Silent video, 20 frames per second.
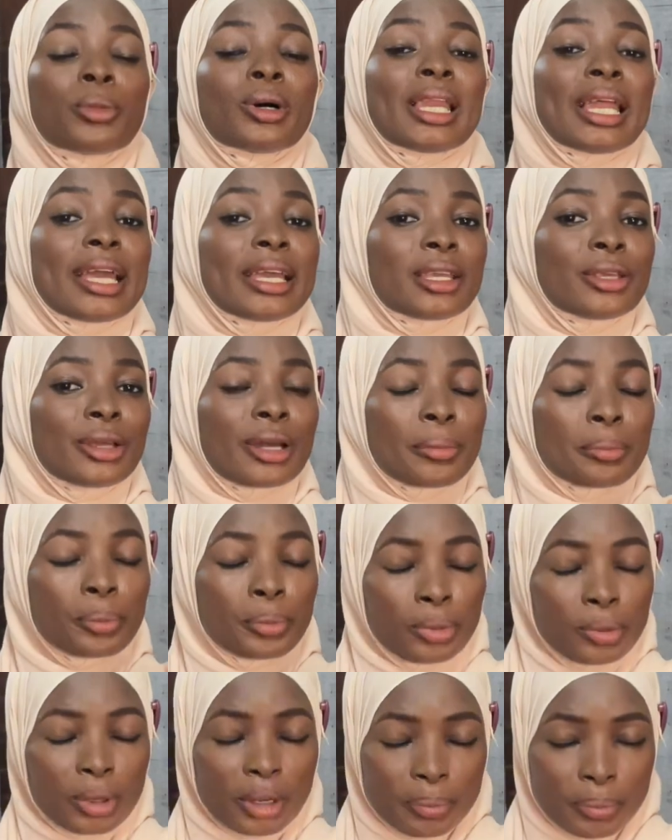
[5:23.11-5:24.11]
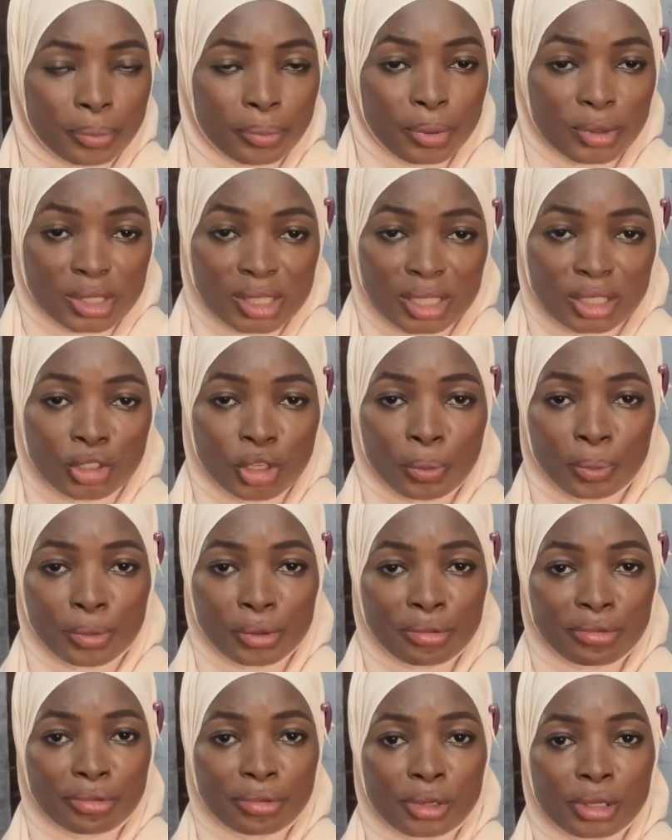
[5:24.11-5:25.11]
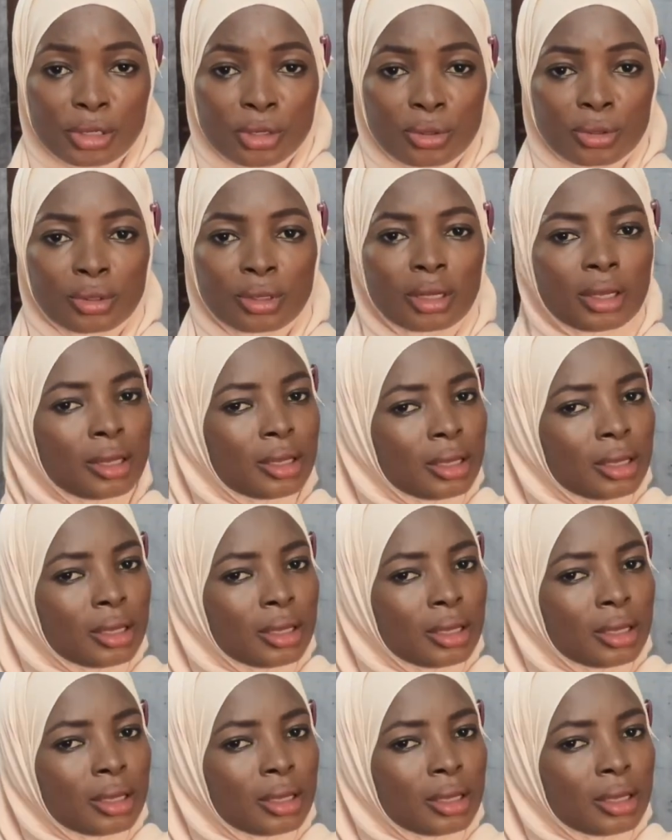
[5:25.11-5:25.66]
more like you're posting your portfolio.